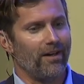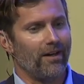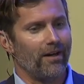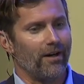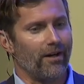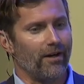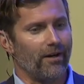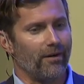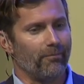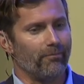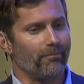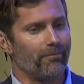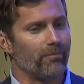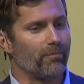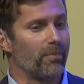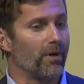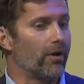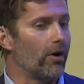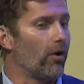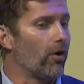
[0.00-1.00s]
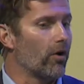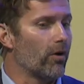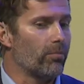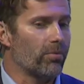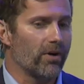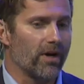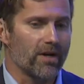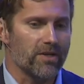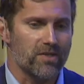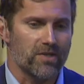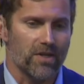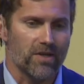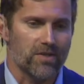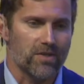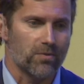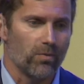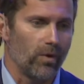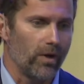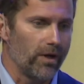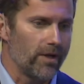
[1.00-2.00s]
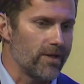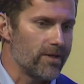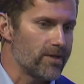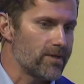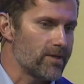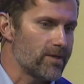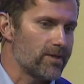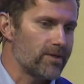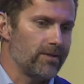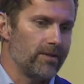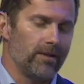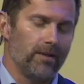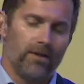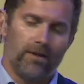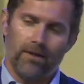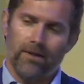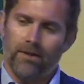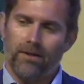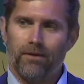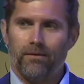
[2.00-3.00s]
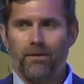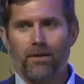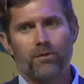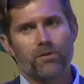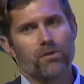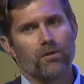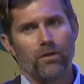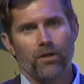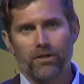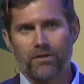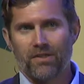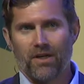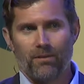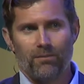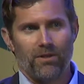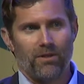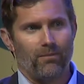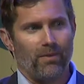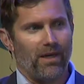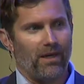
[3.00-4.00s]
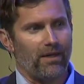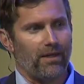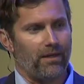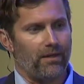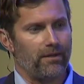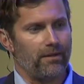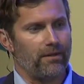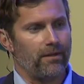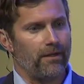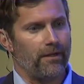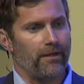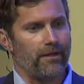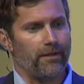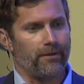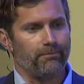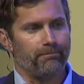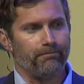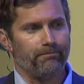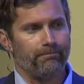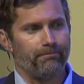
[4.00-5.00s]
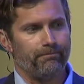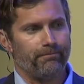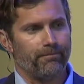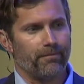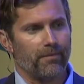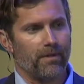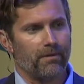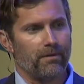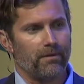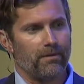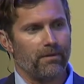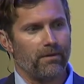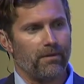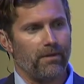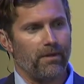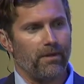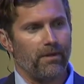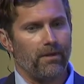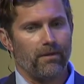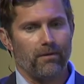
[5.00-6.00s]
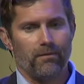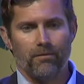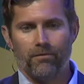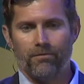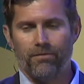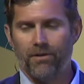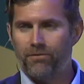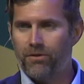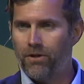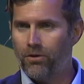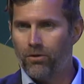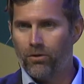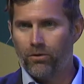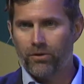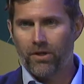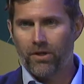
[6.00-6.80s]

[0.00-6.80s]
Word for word: But our process was, it was a long time in the making. 50-year-old